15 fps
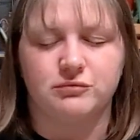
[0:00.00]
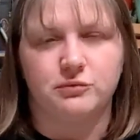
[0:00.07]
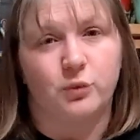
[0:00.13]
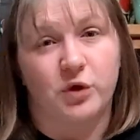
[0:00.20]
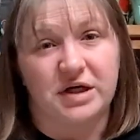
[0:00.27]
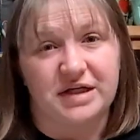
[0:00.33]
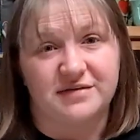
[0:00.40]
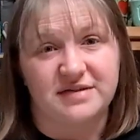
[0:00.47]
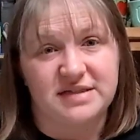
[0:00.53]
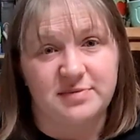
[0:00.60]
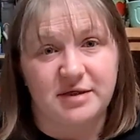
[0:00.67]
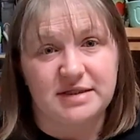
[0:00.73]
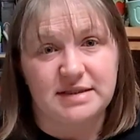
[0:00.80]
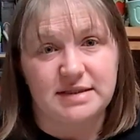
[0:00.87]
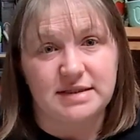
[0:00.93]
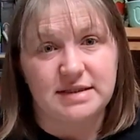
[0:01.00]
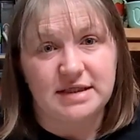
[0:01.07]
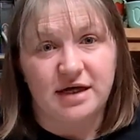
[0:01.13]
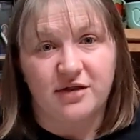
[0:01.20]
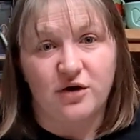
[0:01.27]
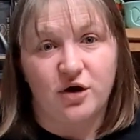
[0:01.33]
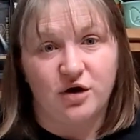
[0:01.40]
We're going to have to splice this
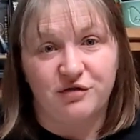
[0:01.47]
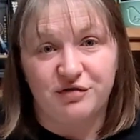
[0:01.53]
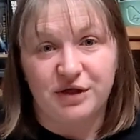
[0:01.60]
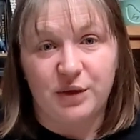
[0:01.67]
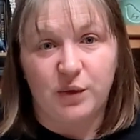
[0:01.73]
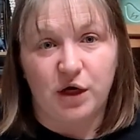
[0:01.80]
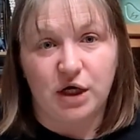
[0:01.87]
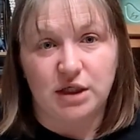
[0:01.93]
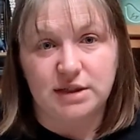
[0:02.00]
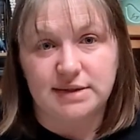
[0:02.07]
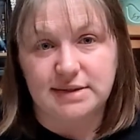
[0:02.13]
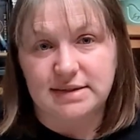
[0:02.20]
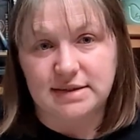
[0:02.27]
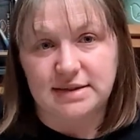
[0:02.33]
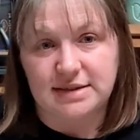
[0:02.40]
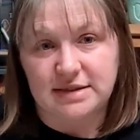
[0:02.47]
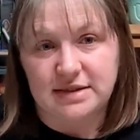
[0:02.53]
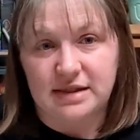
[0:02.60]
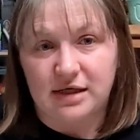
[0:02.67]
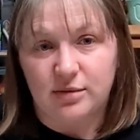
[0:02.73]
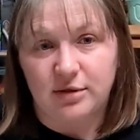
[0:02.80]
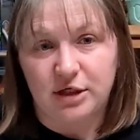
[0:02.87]
together. Hopefully it works.
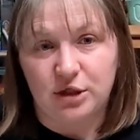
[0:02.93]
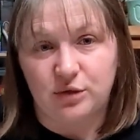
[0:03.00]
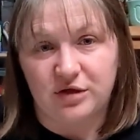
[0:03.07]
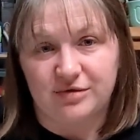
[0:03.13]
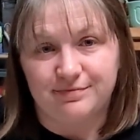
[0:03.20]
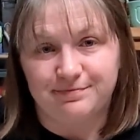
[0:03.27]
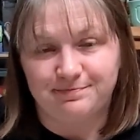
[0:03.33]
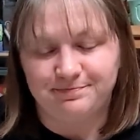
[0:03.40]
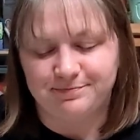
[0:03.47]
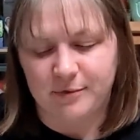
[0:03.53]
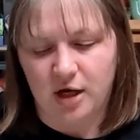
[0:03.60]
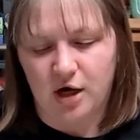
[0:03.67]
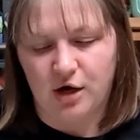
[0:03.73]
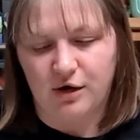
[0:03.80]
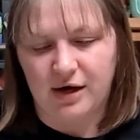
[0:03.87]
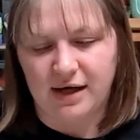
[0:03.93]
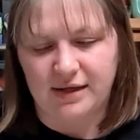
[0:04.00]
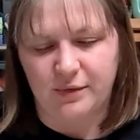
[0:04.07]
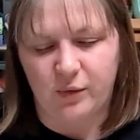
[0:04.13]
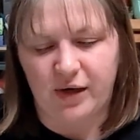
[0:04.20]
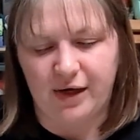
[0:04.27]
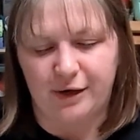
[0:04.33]
That'll be a new one. All right.
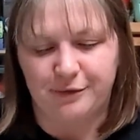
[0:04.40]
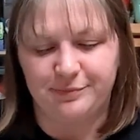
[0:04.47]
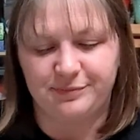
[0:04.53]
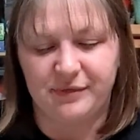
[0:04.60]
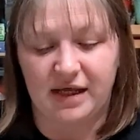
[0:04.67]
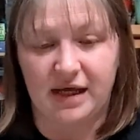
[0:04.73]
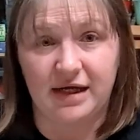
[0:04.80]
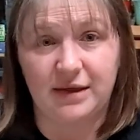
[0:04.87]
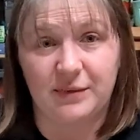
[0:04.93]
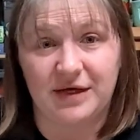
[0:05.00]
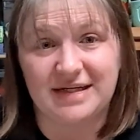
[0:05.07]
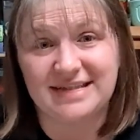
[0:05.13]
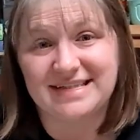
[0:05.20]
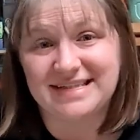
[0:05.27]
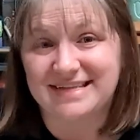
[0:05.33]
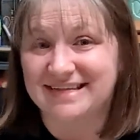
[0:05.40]
Well, anyways.